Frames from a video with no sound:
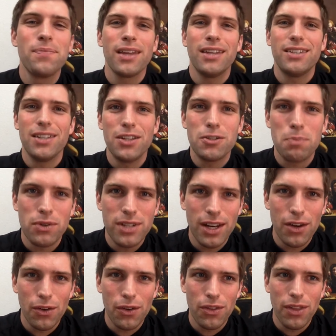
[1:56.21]
to this
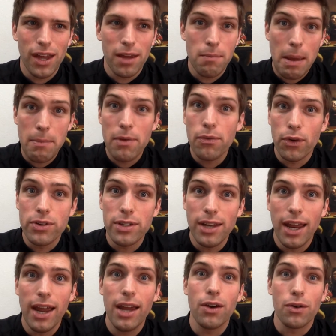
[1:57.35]
particular thing, maybe for
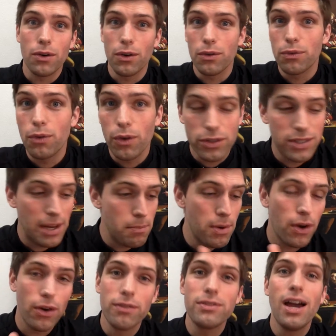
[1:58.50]
today or for a set
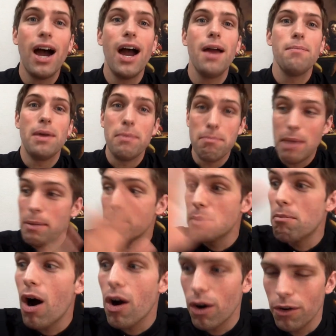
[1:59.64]
period of time. Maybe
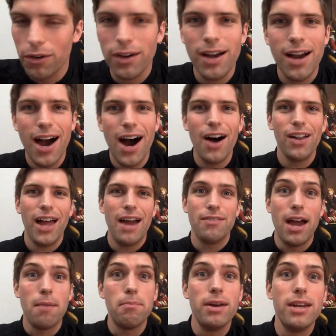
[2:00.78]
tomorrow I'll have
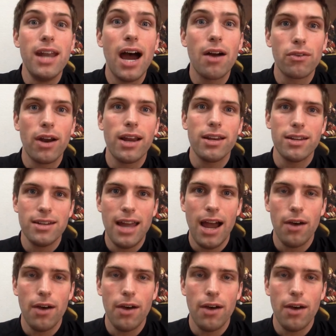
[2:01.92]
that, but not right now.